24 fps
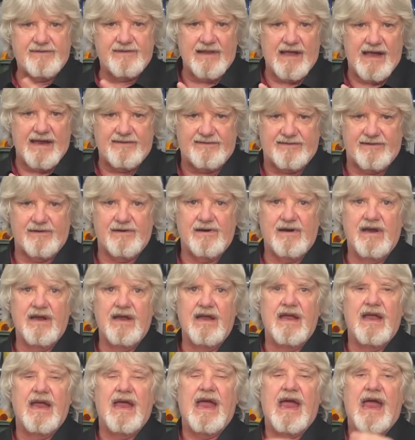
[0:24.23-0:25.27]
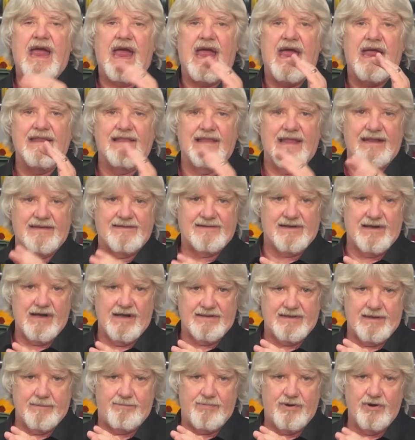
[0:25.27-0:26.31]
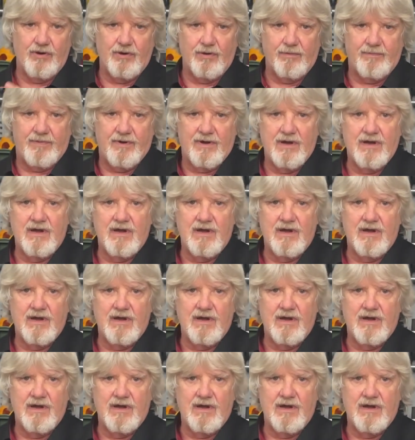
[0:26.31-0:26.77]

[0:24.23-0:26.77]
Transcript: slicer, and let's cut the poop.